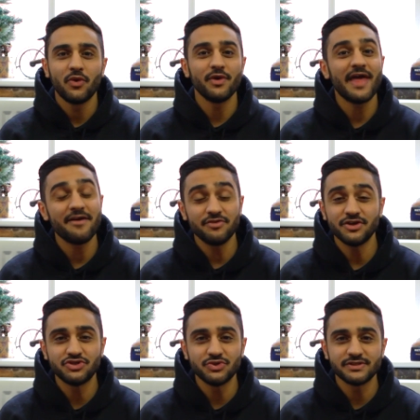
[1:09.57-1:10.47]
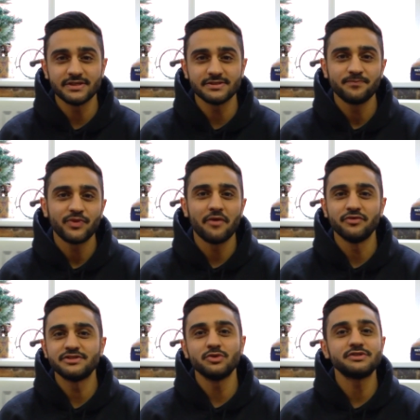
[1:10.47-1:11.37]
with heavier juices and
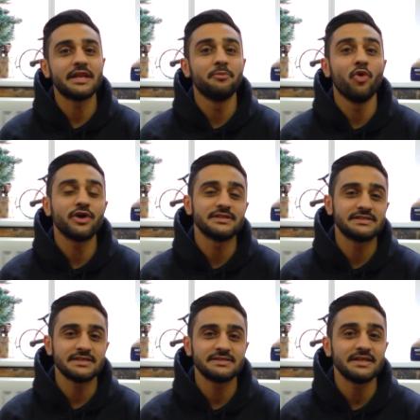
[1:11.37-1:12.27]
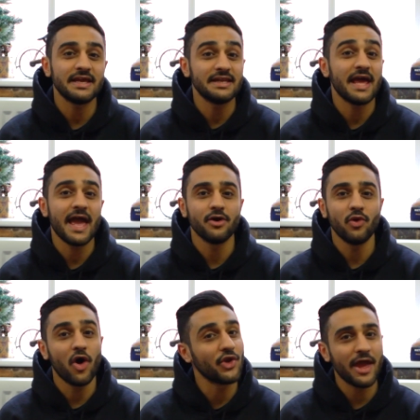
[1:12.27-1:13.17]
results in a more consistent inhale
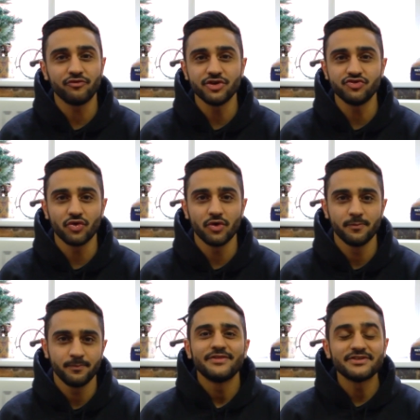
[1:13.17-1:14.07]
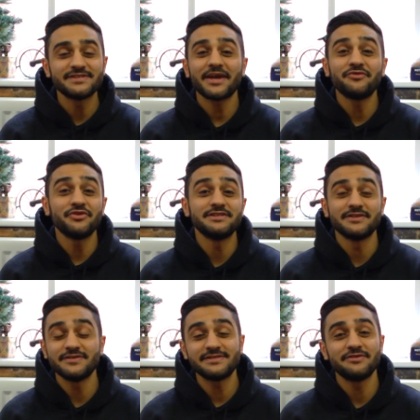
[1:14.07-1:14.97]
on every draw. The second
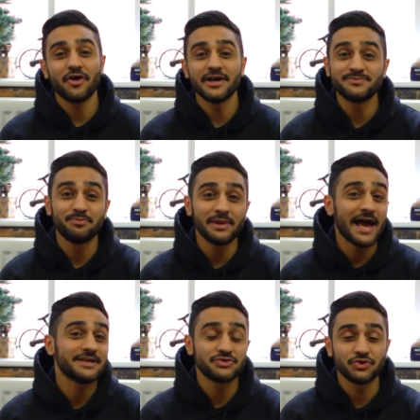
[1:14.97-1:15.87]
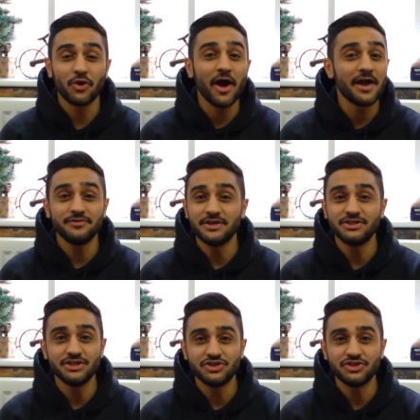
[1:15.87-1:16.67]
reason this device blasts through higher VG